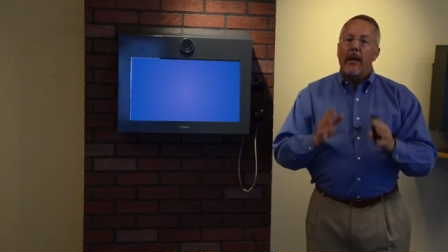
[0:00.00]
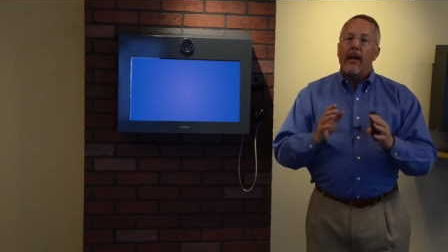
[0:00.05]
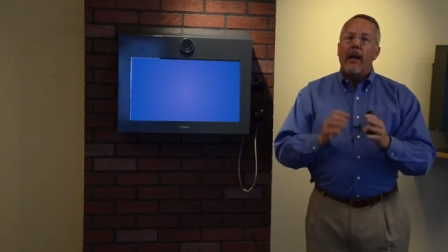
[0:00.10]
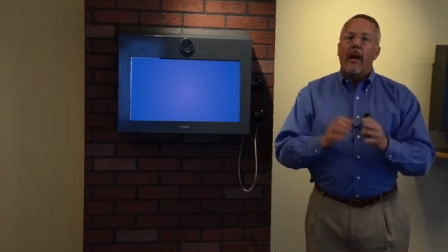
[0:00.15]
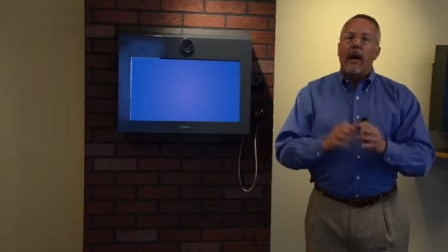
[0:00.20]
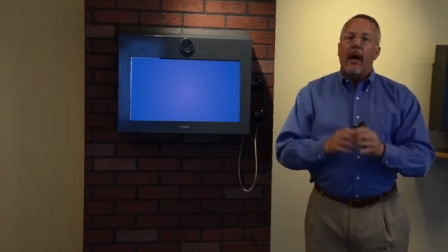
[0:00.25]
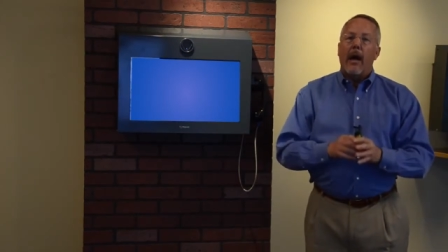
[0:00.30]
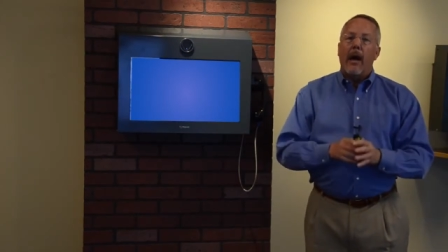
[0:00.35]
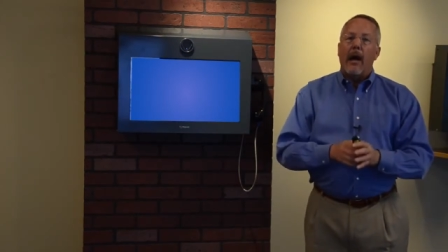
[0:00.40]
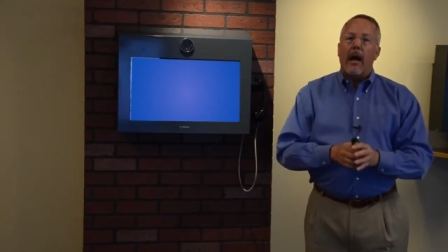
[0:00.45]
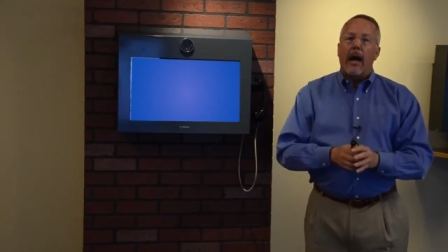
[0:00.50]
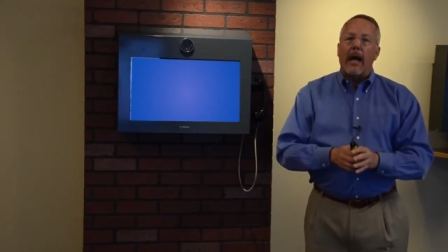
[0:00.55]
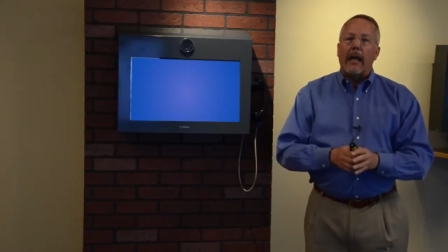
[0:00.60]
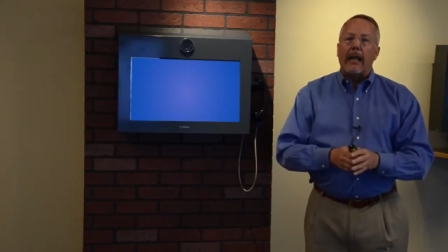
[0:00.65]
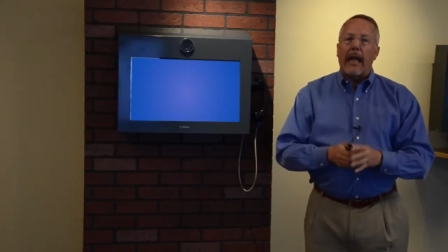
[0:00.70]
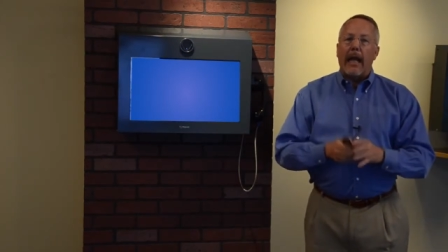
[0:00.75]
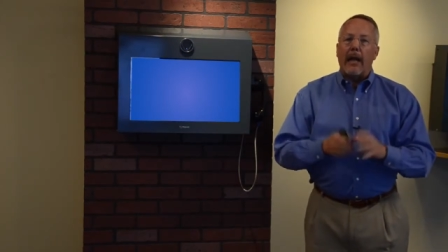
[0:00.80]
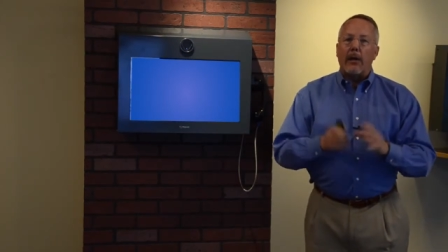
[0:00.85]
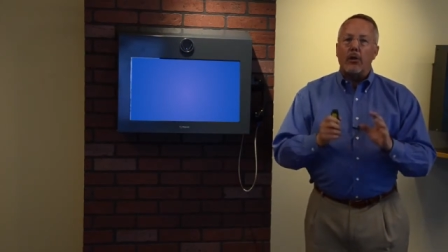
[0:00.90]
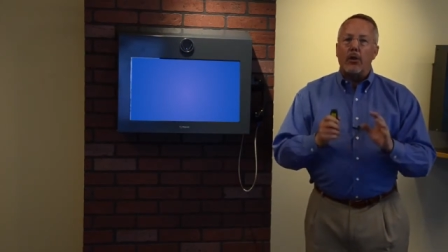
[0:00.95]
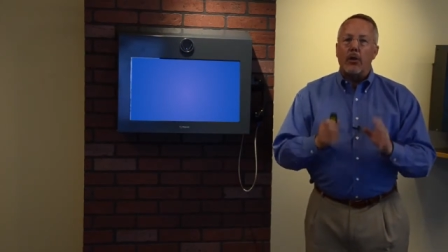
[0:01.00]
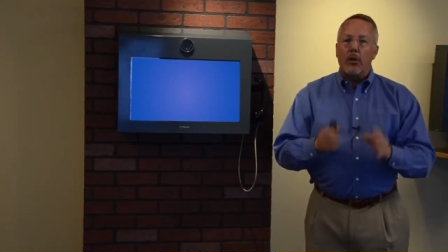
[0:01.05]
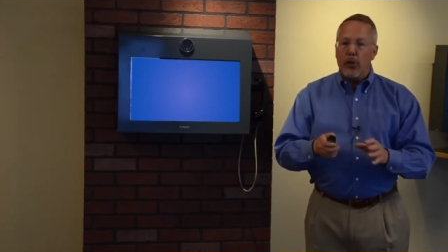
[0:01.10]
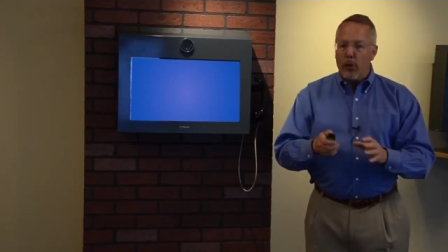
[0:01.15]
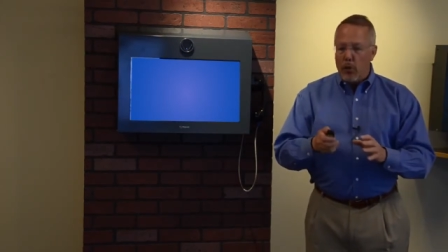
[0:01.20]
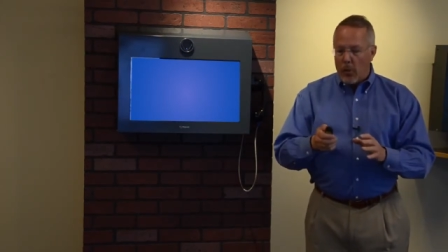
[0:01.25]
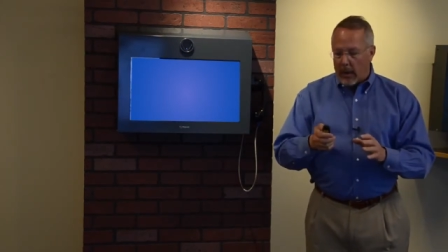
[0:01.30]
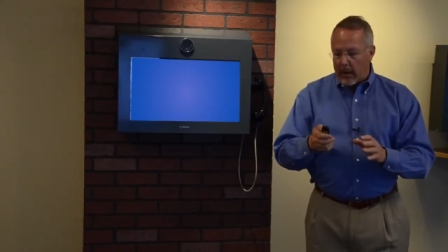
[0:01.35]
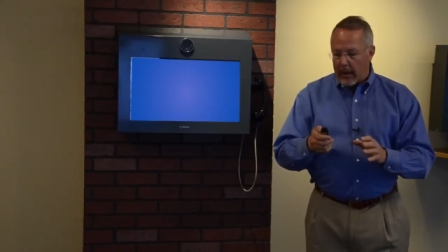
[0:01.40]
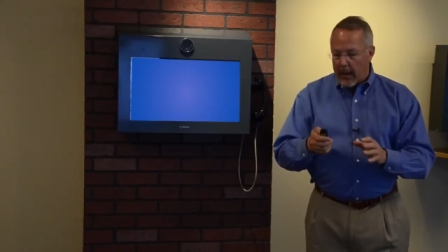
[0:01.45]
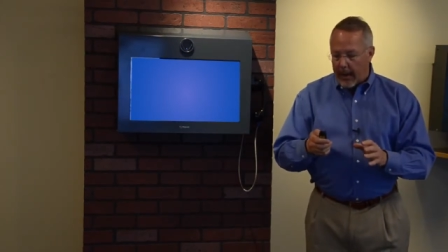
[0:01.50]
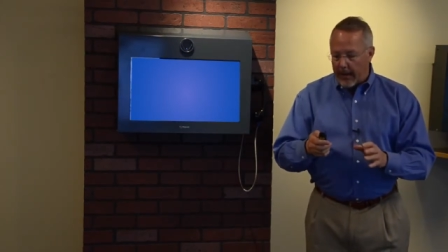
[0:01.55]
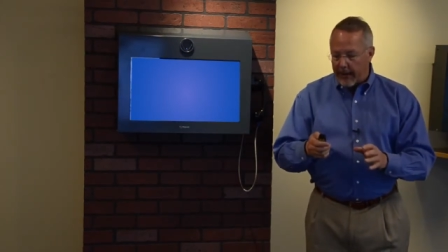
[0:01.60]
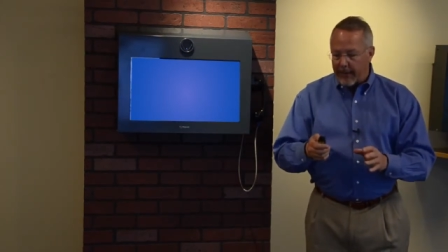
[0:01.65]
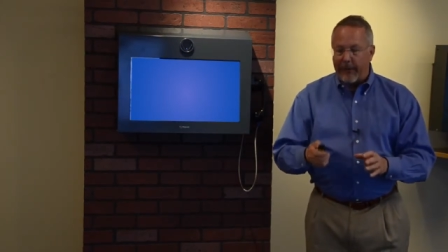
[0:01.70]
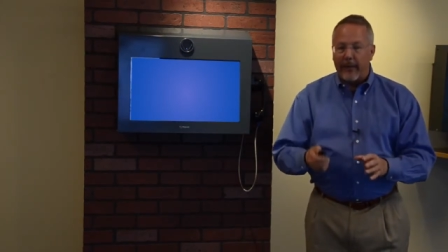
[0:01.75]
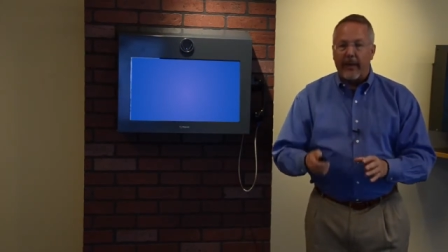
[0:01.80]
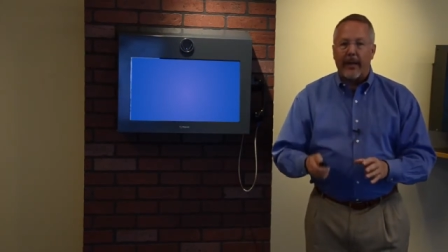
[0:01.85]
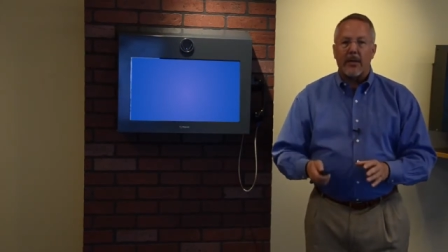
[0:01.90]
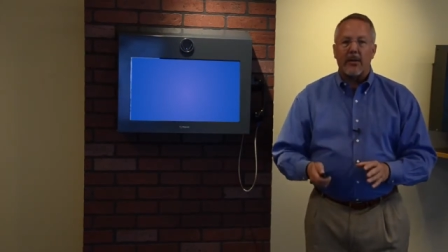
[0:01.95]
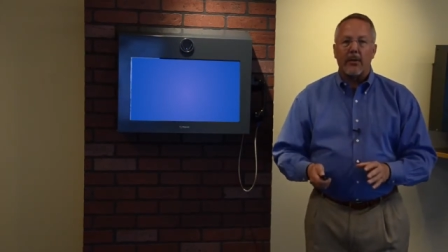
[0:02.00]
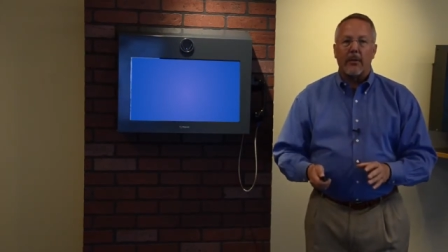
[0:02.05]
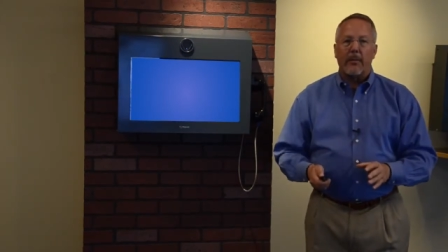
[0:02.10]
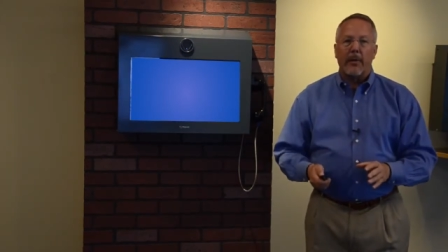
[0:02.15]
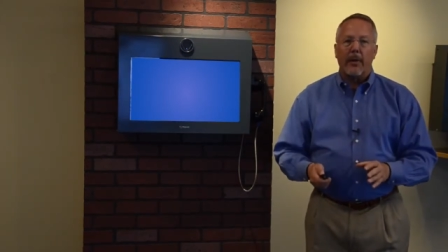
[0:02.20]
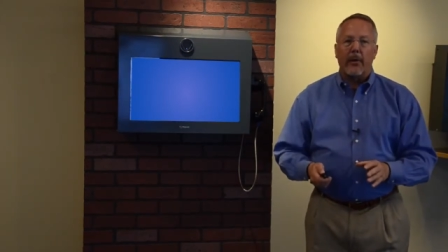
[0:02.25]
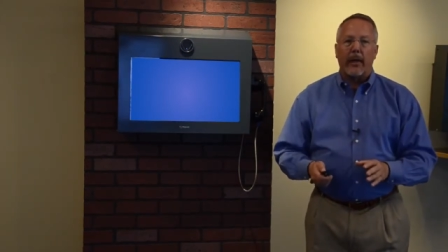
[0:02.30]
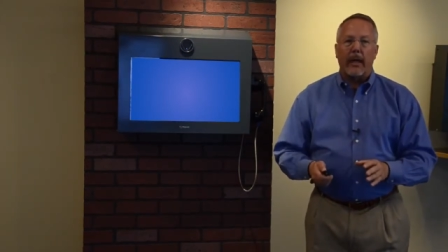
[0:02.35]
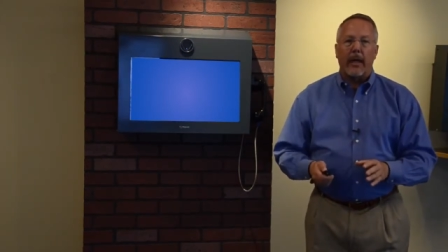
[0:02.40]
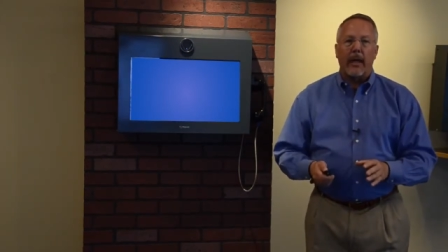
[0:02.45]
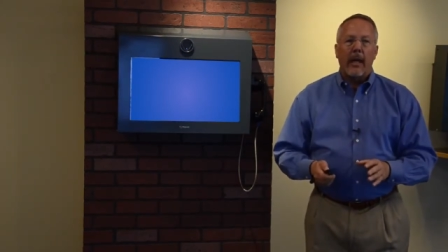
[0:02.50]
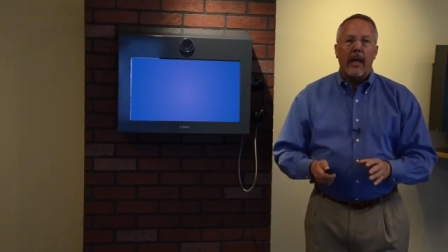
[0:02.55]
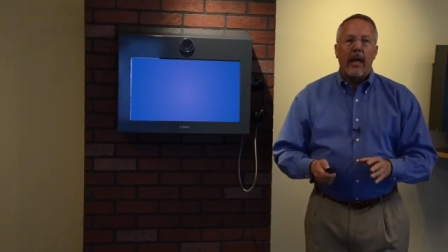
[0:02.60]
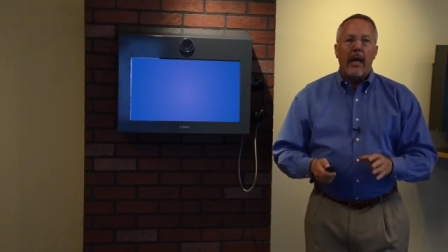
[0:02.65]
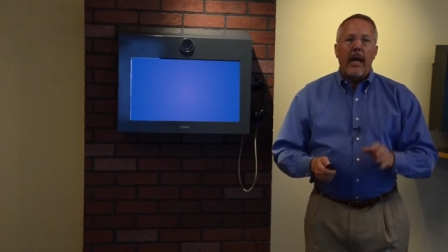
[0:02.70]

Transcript: allows you a lot of flexibility.